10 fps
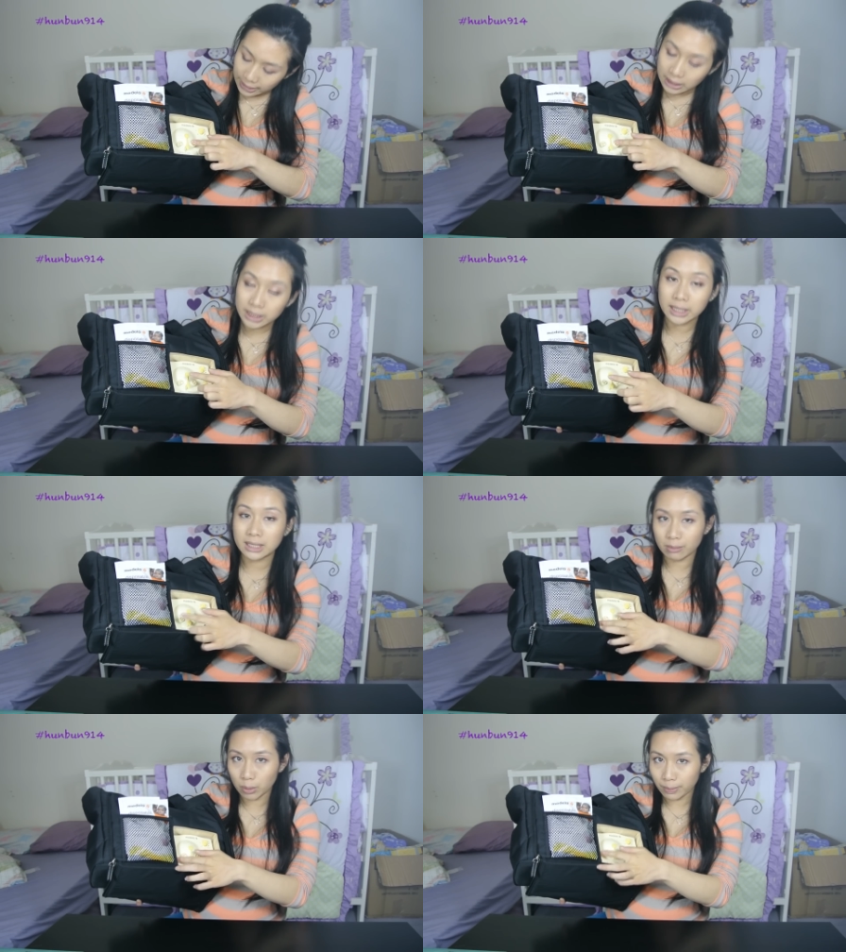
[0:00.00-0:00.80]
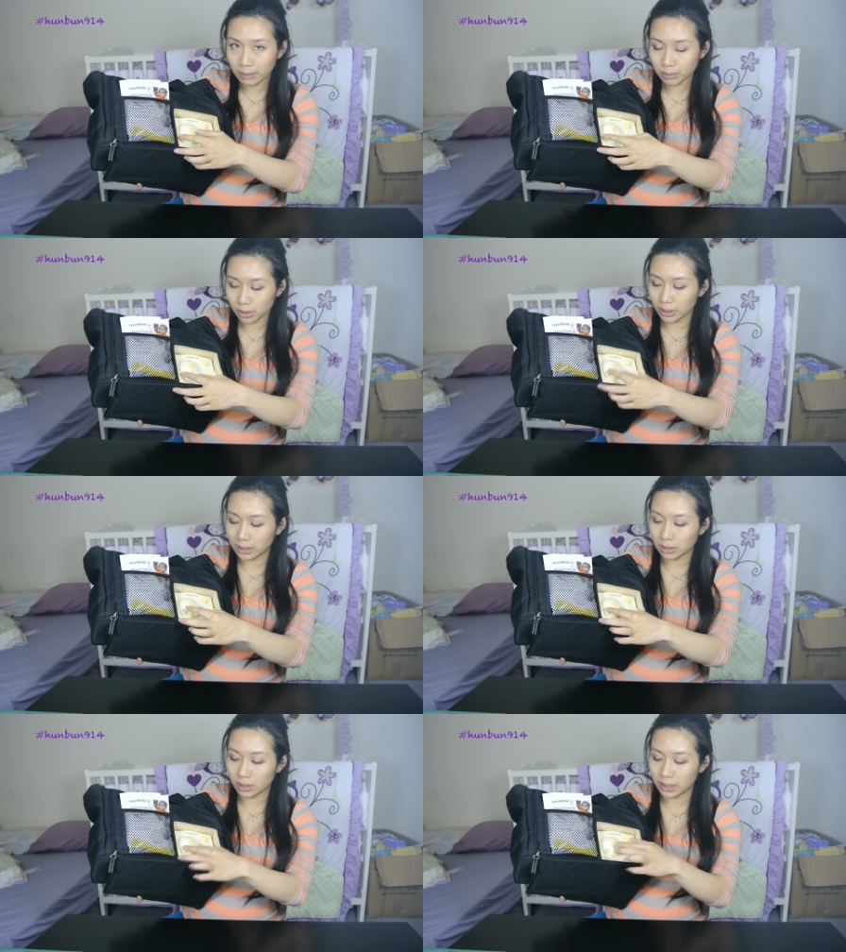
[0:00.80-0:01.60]
it's a double pump, so
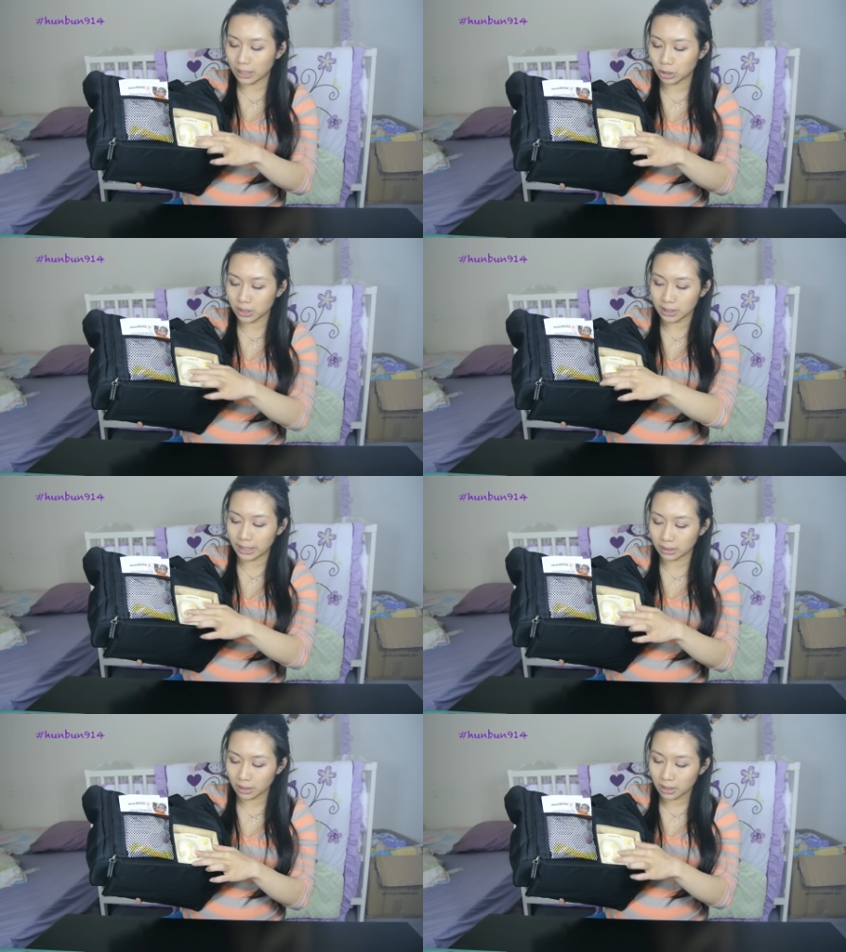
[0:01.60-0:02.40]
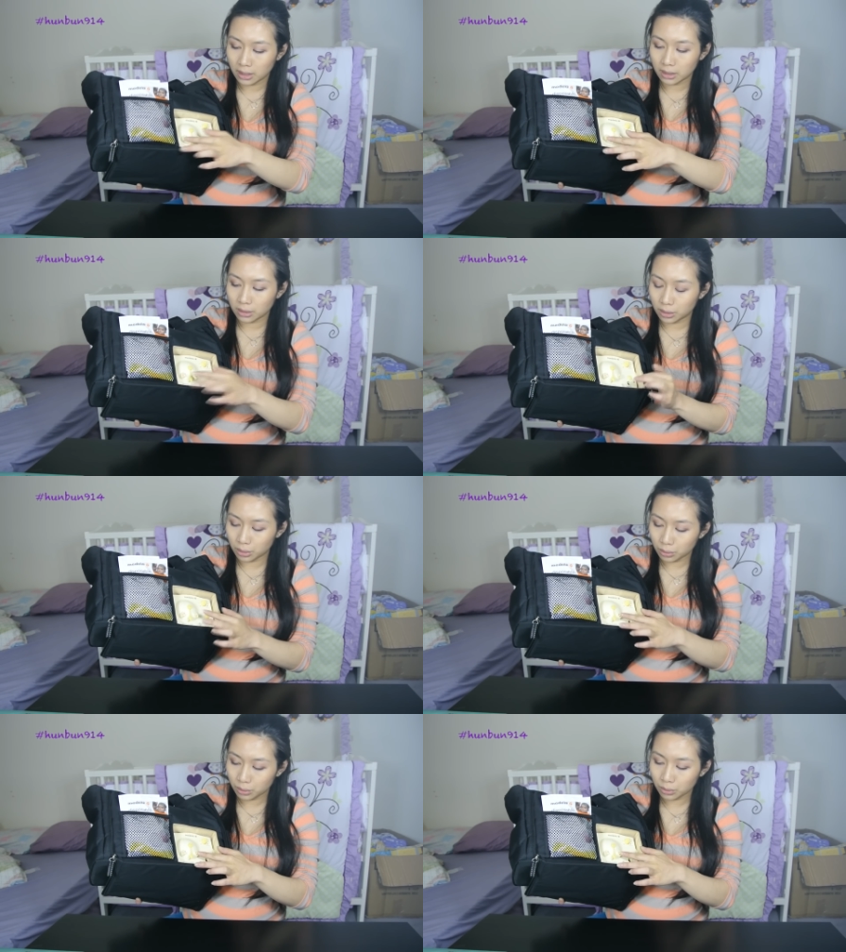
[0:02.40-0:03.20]
then you can actually connect
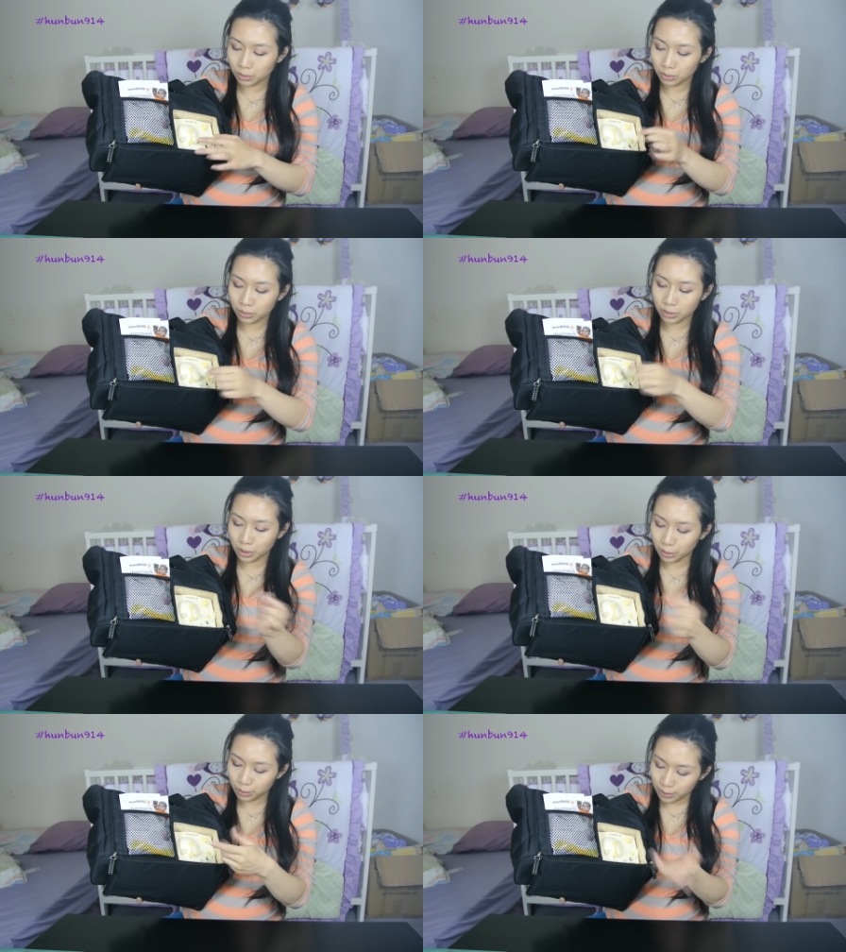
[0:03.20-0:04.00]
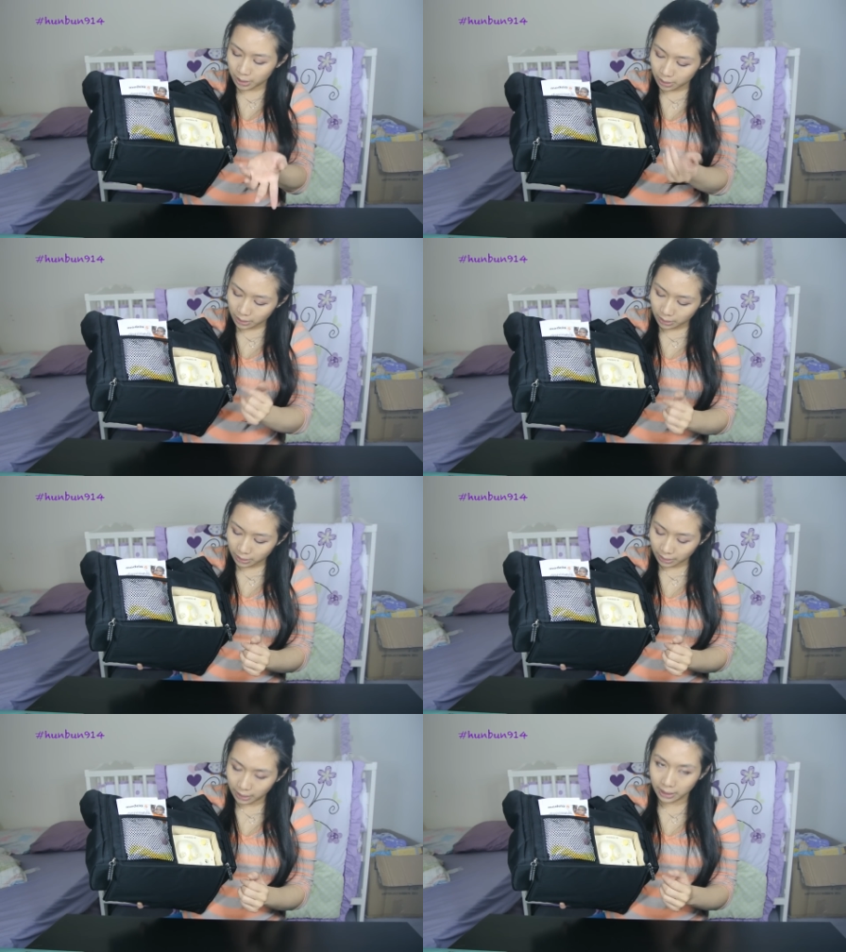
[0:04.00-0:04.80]
two tubes
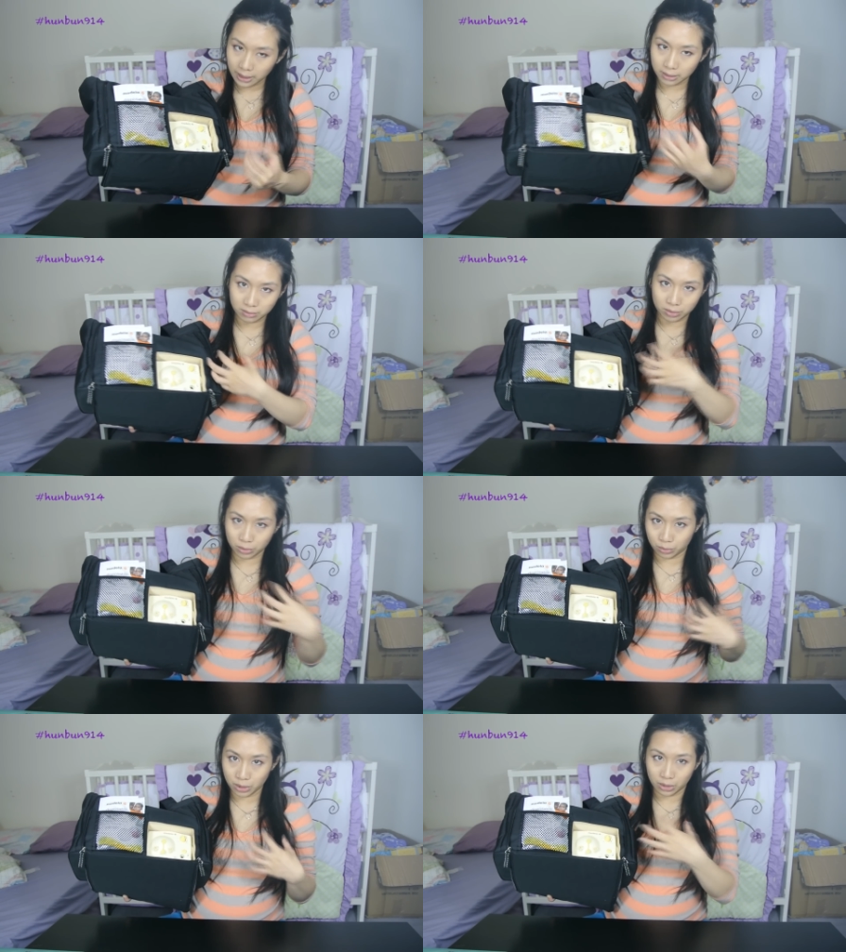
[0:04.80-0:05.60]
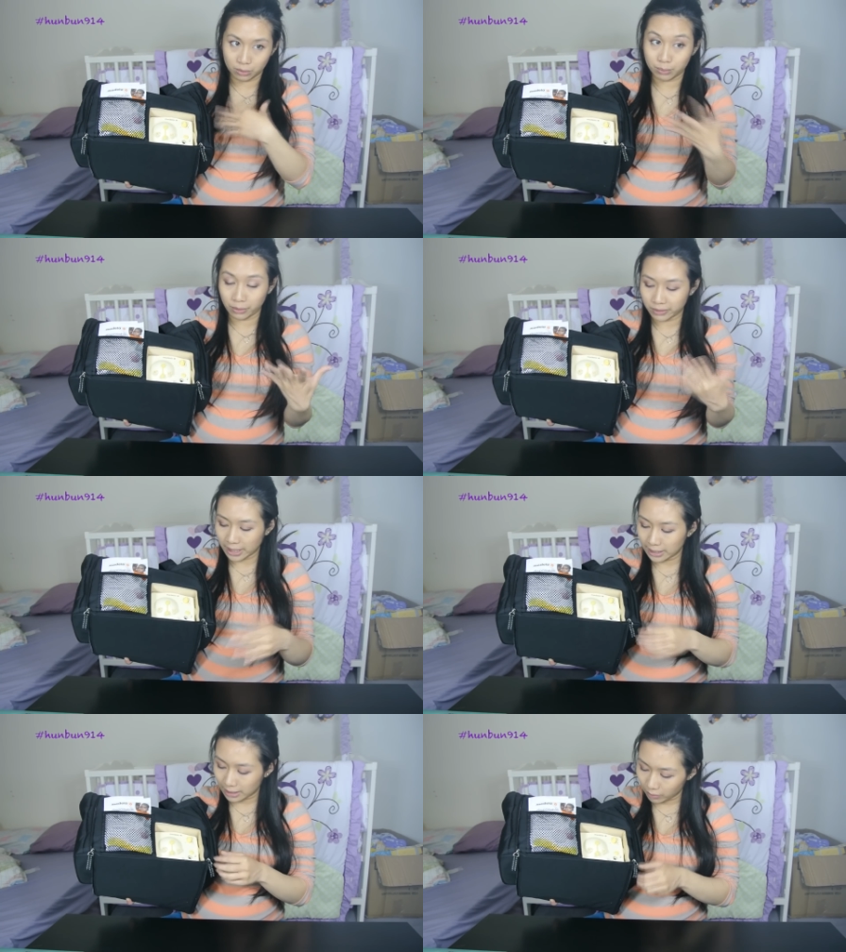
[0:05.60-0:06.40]
and do, you know, both
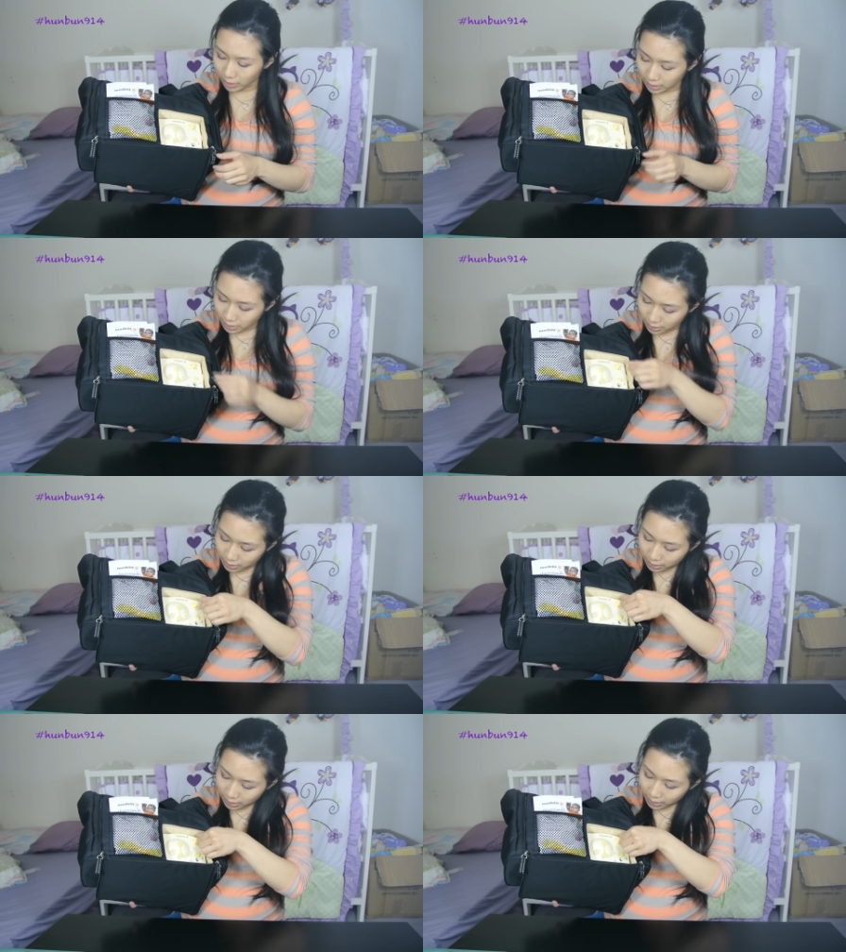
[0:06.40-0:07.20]
sides at once.